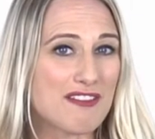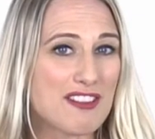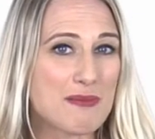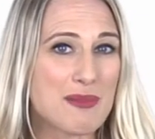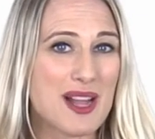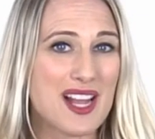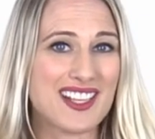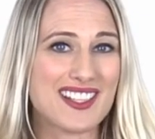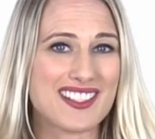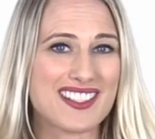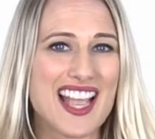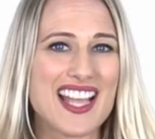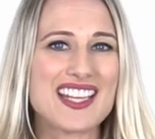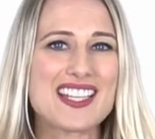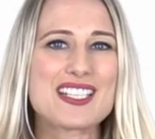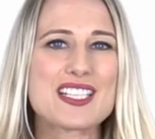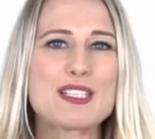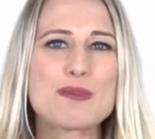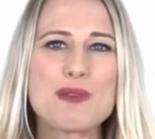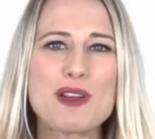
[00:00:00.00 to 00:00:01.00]
from us and
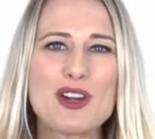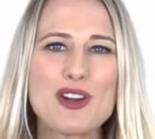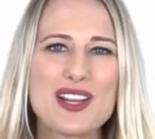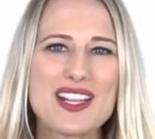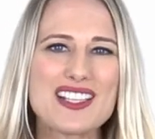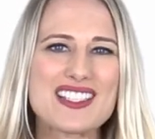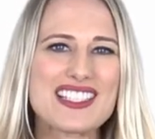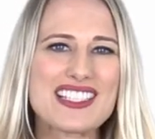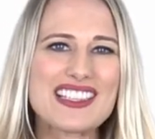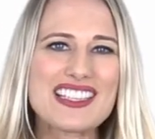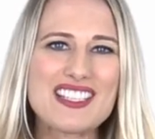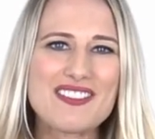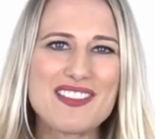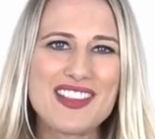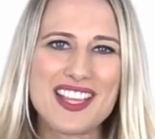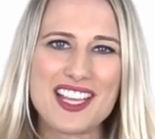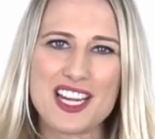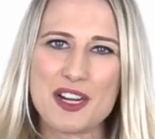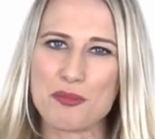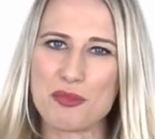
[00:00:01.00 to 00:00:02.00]
experience
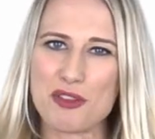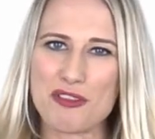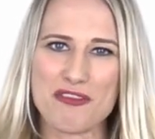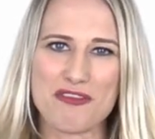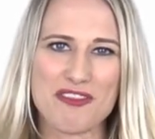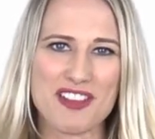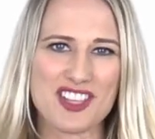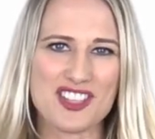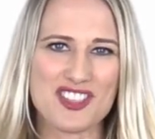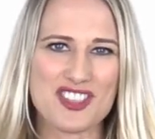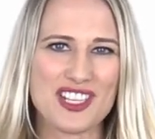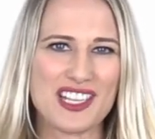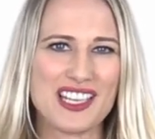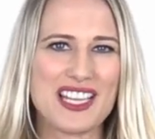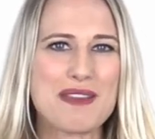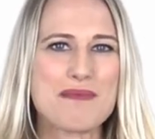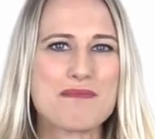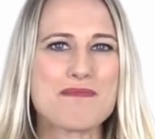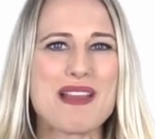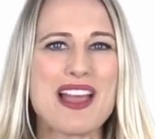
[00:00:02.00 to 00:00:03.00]
living in a
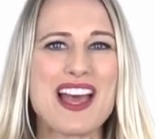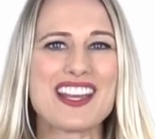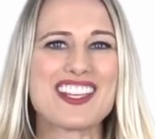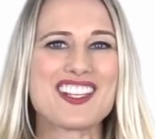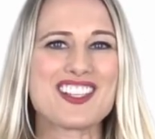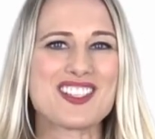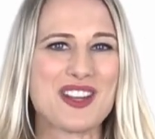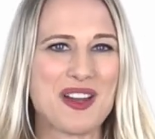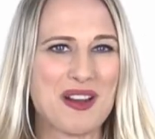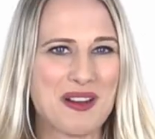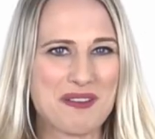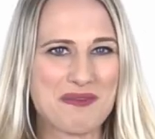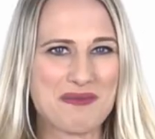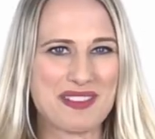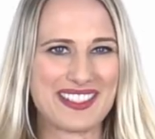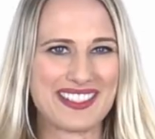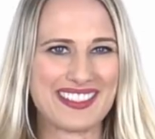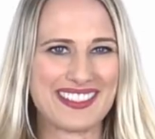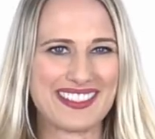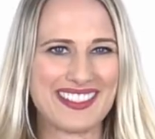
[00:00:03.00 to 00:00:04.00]
professionally managed home.
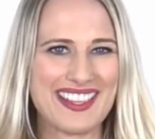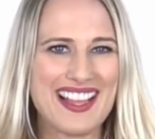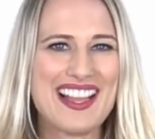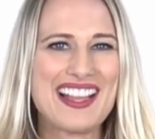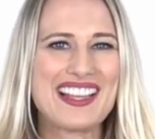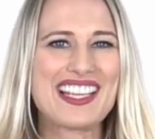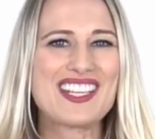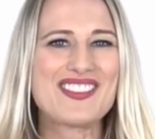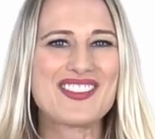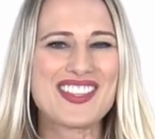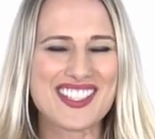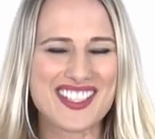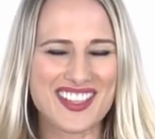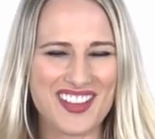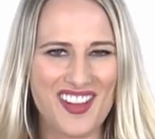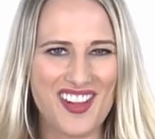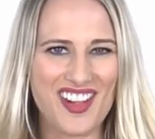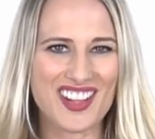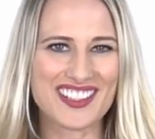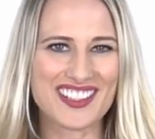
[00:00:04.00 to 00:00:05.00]
Give us a call